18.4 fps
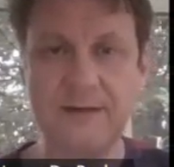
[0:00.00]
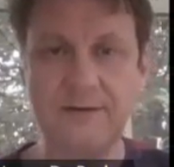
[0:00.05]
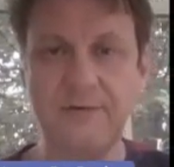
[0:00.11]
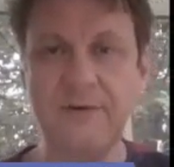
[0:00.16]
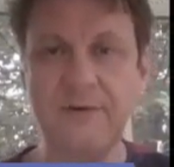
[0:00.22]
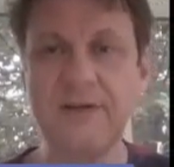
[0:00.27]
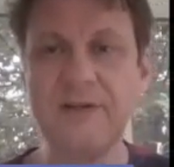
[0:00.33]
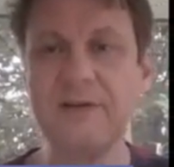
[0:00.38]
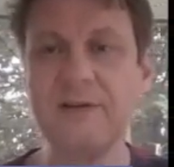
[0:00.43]

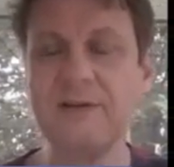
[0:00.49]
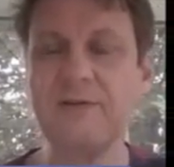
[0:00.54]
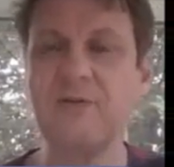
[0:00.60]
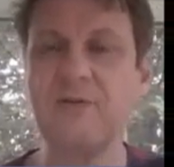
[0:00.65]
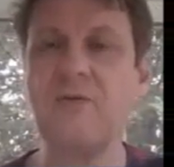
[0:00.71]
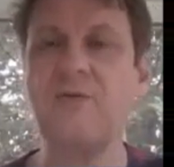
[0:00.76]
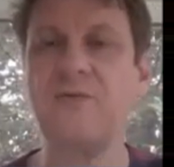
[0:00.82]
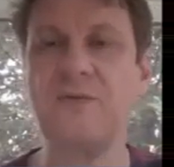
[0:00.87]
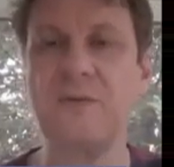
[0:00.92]
result
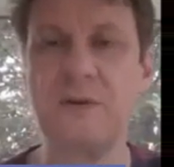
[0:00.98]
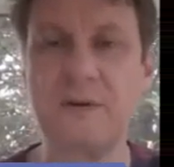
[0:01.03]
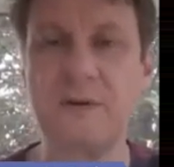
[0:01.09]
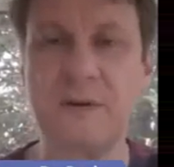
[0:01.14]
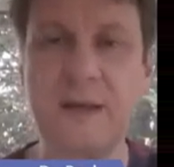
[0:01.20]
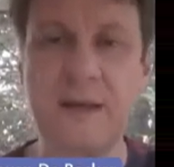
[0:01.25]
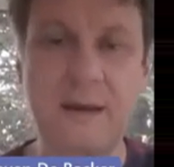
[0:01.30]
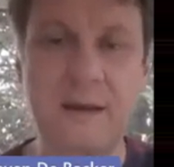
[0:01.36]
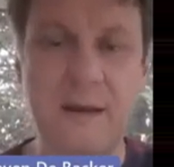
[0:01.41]
of
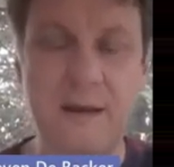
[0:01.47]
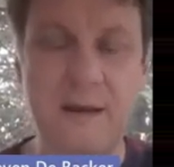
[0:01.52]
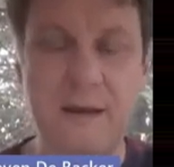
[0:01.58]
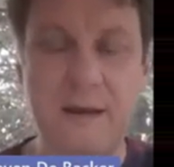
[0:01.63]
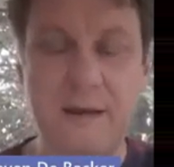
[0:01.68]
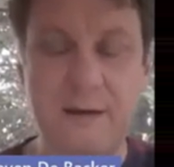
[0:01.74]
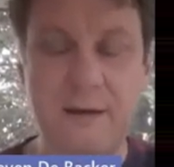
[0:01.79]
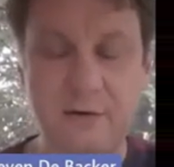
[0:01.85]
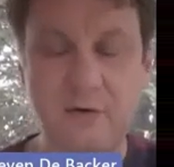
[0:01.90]
the
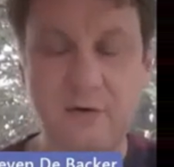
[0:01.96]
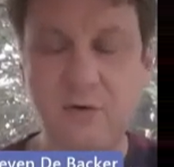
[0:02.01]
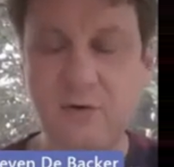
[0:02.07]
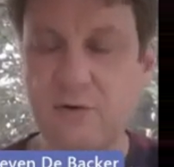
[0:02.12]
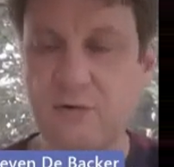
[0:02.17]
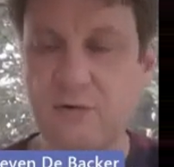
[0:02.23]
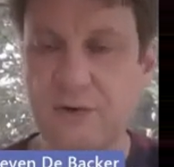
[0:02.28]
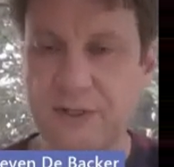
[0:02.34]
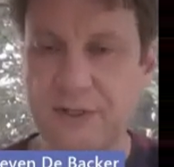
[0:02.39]

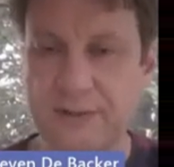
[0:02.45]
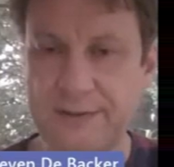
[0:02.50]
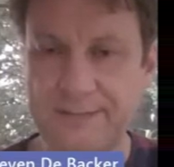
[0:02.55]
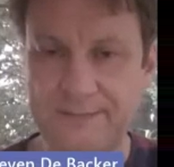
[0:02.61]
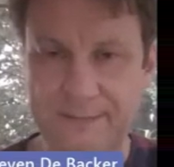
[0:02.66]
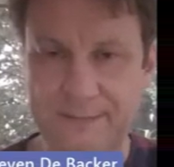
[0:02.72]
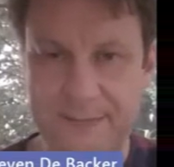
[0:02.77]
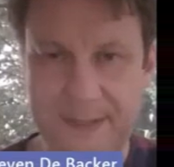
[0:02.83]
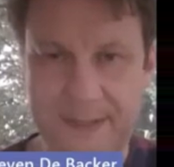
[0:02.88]

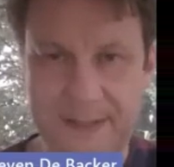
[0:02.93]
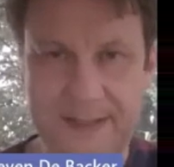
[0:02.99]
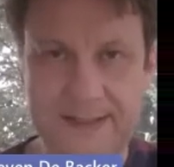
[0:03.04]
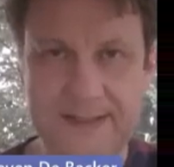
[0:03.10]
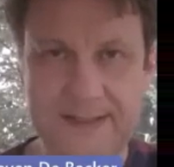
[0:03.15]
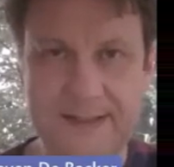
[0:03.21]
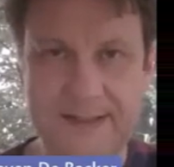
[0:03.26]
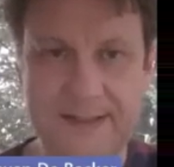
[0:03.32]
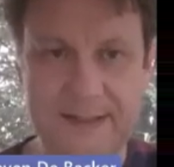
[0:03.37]
conclusion
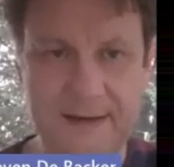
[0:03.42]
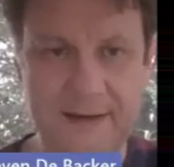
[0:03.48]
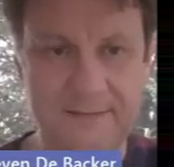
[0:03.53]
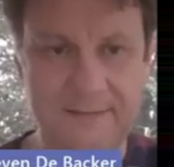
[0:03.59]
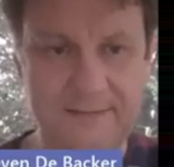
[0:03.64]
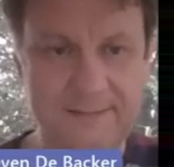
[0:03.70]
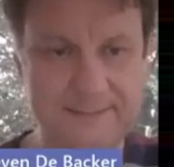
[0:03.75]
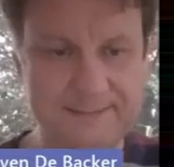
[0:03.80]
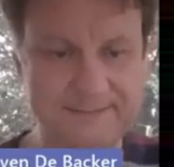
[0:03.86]
is the
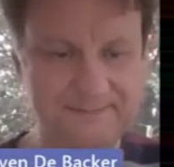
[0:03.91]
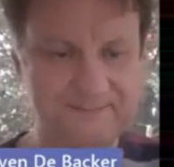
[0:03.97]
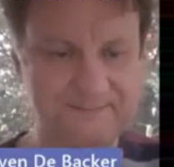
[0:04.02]
same.